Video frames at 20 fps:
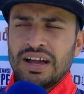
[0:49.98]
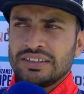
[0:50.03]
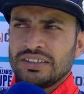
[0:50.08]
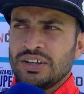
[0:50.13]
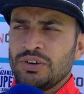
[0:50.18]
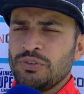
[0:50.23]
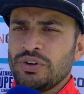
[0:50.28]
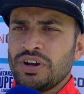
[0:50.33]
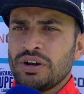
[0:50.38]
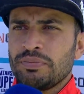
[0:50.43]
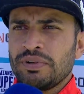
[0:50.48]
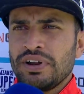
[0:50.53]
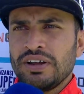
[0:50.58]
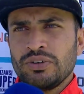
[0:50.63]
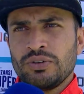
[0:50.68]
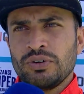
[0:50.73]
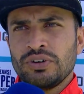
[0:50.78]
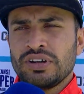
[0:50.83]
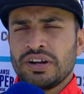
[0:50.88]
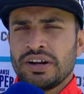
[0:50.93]
I think we are
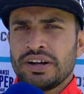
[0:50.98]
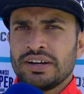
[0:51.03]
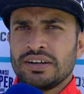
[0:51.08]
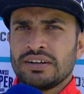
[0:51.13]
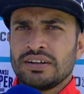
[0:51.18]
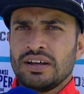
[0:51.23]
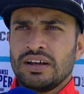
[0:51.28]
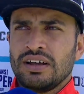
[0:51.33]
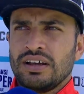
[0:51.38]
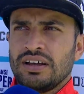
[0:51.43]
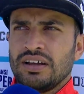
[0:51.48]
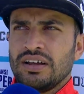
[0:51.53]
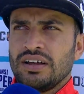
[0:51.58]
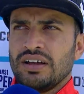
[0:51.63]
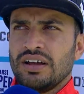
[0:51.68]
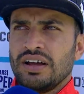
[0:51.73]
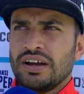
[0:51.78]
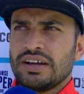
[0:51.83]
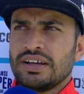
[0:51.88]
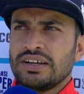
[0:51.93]
playing good cricket
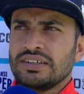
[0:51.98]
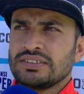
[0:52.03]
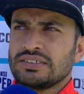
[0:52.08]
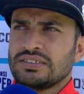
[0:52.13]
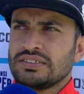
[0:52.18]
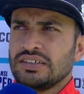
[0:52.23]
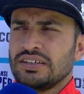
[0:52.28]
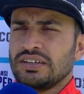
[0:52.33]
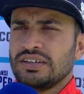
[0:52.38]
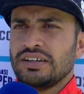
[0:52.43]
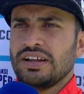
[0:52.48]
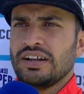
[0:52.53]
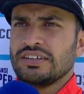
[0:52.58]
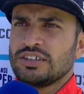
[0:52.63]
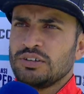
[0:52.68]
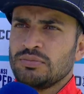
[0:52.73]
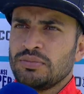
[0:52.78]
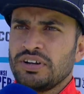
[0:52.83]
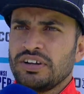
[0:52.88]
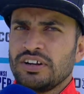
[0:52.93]
uh, against uh,
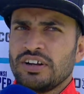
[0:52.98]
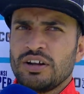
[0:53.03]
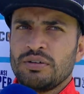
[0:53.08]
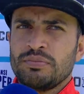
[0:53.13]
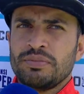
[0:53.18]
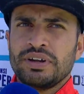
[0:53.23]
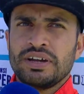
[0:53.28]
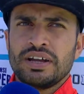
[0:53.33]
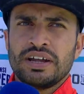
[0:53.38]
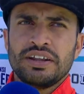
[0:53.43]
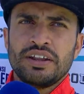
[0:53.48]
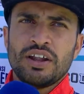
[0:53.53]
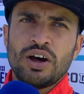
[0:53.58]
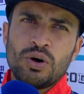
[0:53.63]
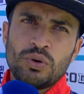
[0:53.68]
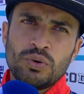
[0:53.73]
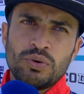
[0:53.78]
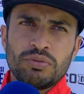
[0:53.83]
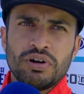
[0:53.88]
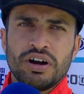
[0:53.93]
Nelson Mandela Bay and
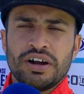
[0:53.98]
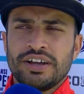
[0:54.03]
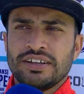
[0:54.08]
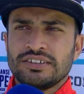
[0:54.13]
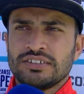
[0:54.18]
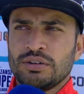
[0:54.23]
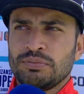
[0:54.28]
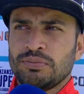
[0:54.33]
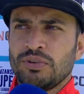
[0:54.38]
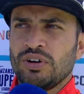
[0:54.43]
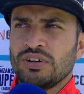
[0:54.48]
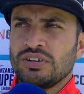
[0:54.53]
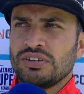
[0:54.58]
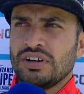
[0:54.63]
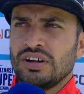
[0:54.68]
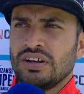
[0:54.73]
now against the Paarl.